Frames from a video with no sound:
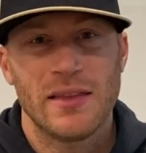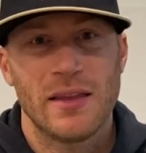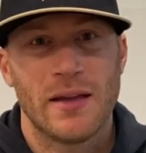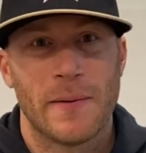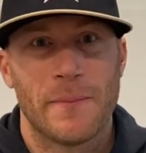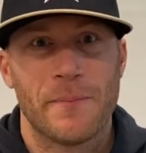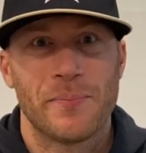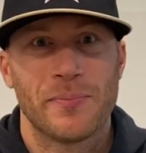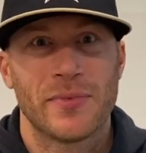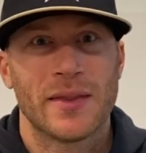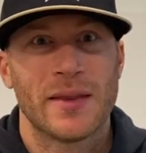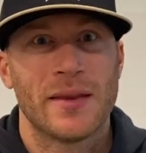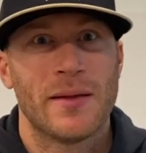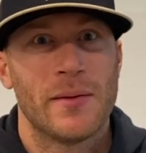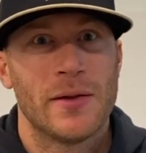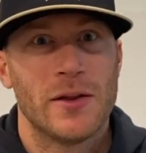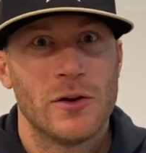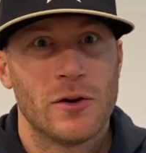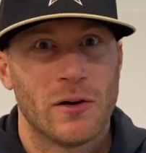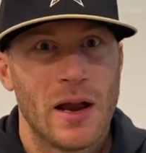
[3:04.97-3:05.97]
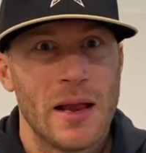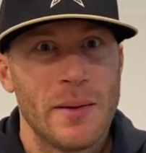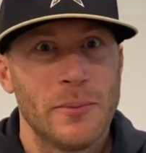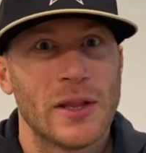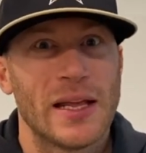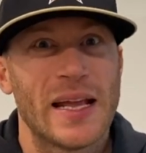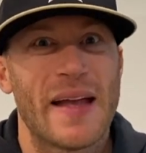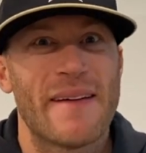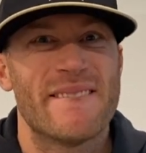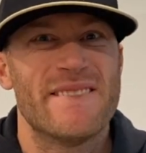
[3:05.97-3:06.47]
the you're able
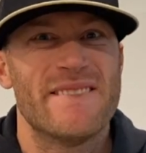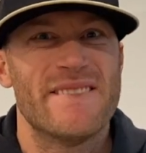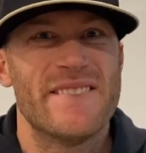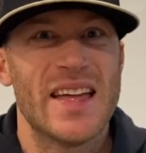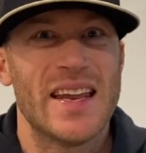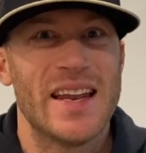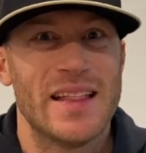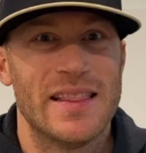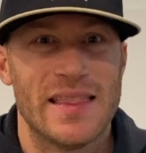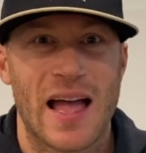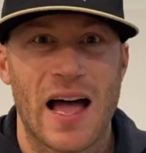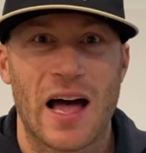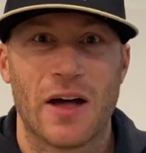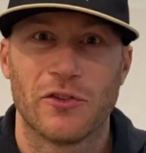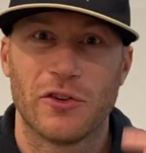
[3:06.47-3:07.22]
to get fitted now.